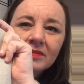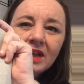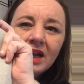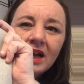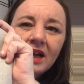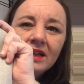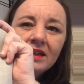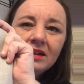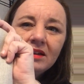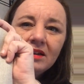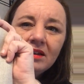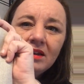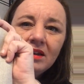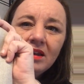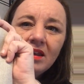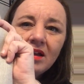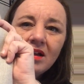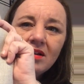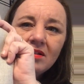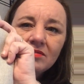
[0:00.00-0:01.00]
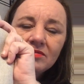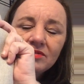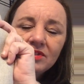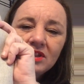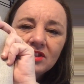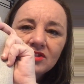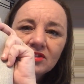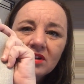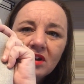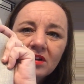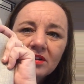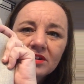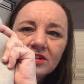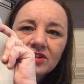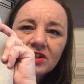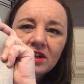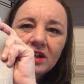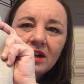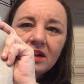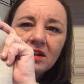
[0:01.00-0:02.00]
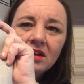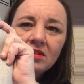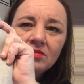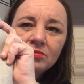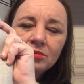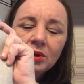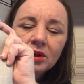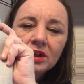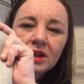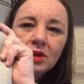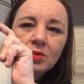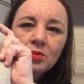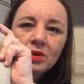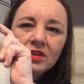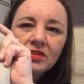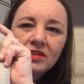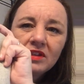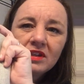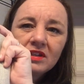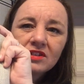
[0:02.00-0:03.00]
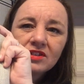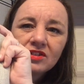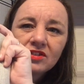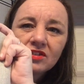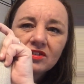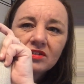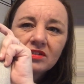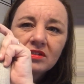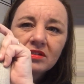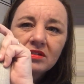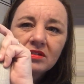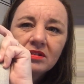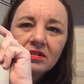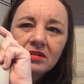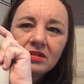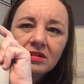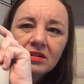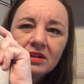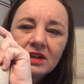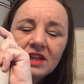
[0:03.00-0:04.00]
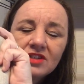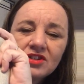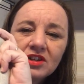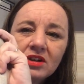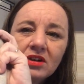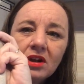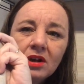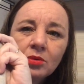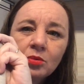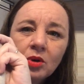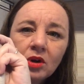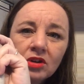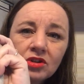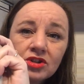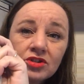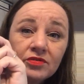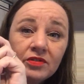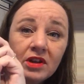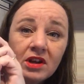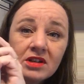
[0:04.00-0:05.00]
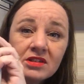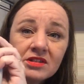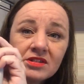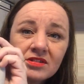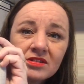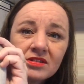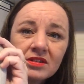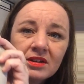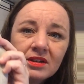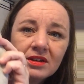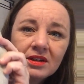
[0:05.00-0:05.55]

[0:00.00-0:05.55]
I love these colors and I love working with this Classic Colorworks floss.